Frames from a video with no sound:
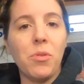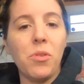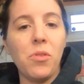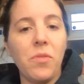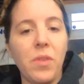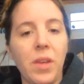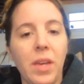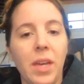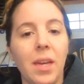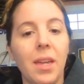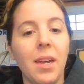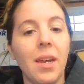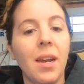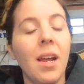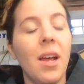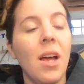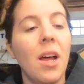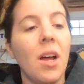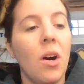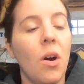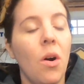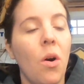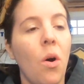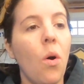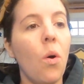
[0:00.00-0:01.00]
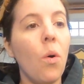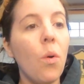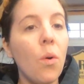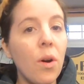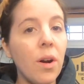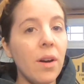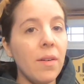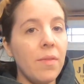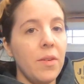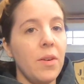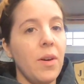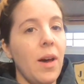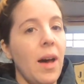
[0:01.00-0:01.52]
moving.
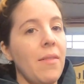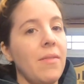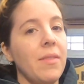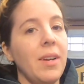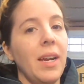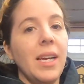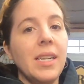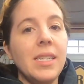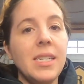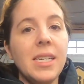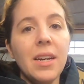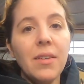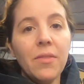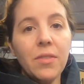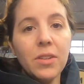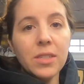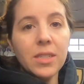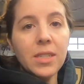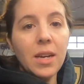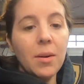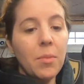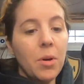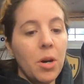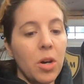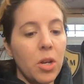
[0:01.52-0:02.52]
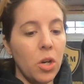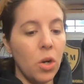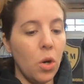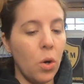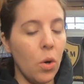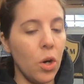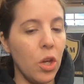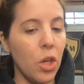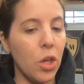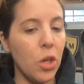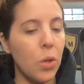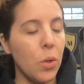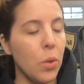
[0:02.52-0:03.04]
Or if you have an idea for someone
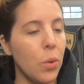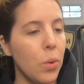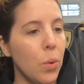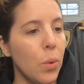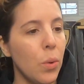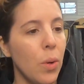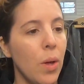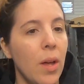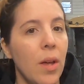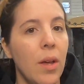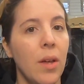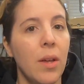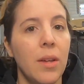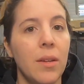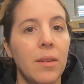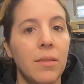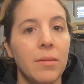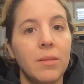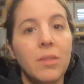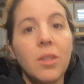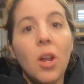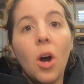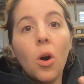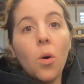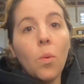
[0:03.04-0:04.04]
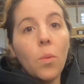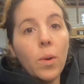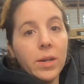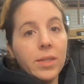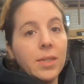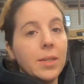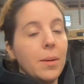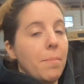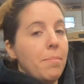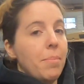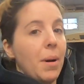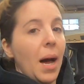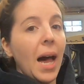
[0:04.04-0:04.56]
or you know where
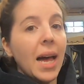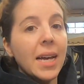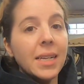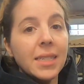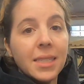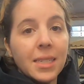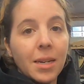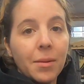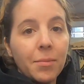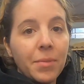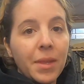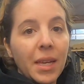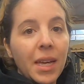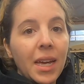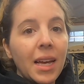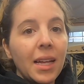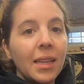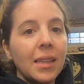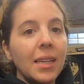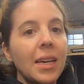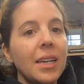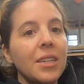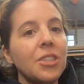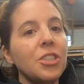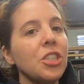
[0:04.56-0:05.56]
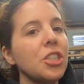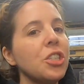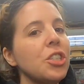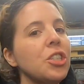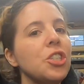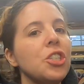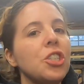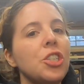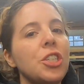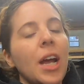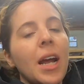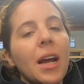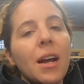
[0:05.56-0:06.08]
to buy something, like just
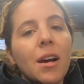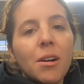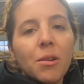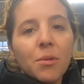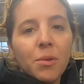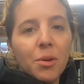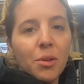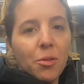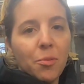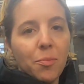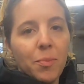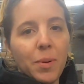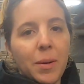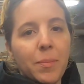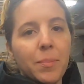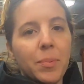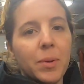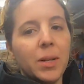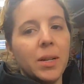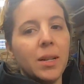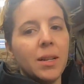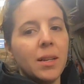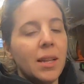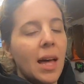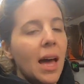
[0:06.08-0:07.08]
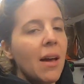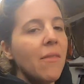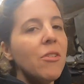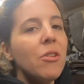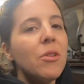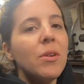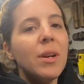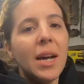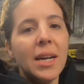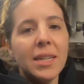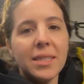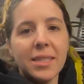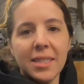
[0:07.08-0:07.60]
share it with people.
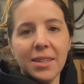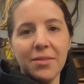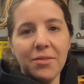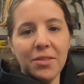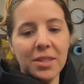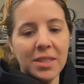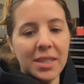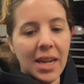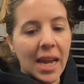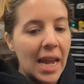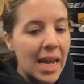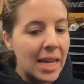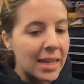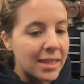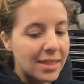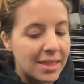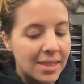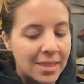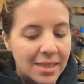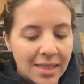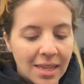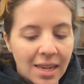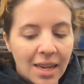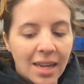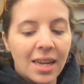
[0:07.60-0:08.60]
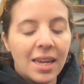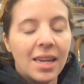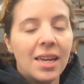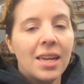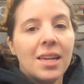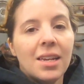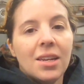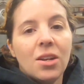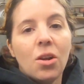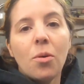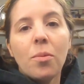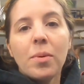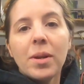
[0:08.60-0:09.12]
Everyone has different tastes.
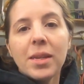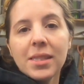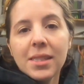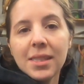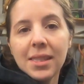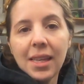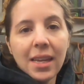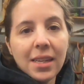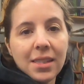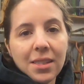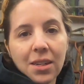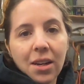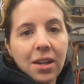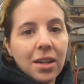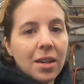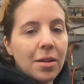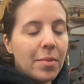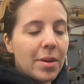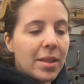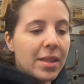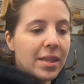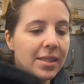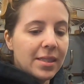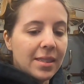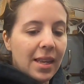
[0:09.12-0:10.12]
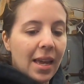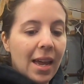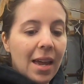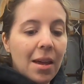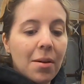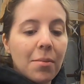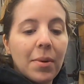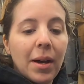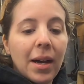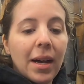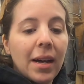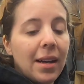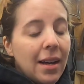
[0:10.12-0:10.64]
Nobody's things are gonna be the
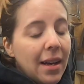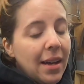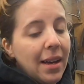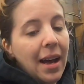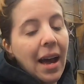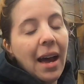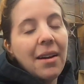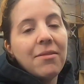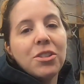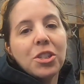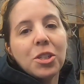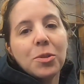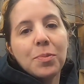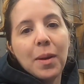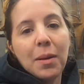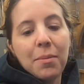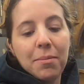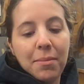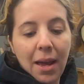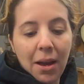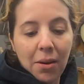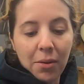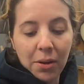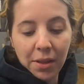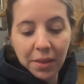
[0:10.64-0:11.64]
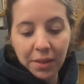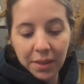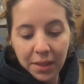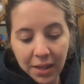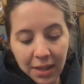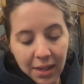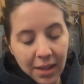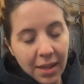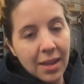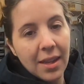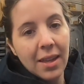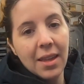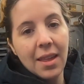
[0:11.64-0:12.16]
same. I've just been met with
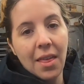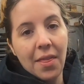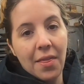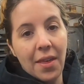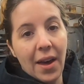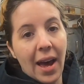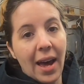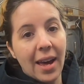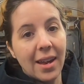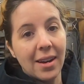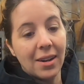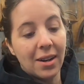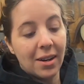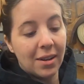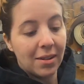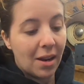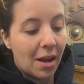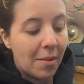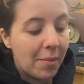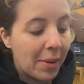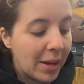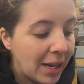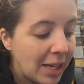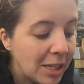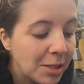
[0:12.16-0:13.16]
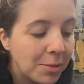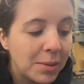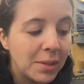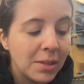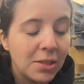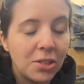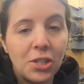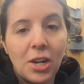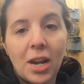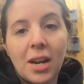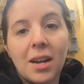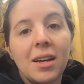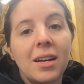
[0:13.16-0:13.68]
that on my
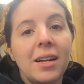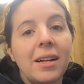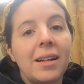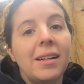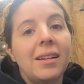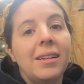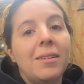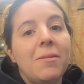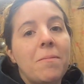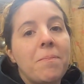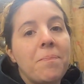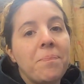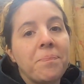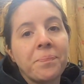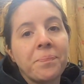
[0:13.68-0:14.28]
husband's channel.